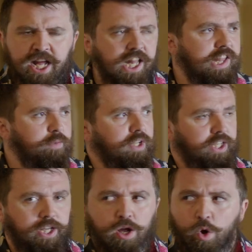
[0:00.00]

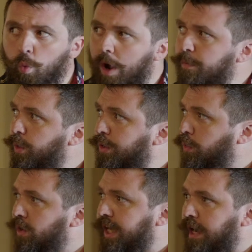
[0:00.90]
Similarly, Wentworth
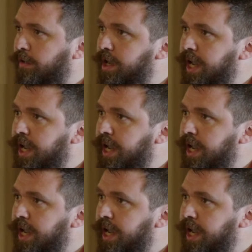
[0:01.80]
Woodhouse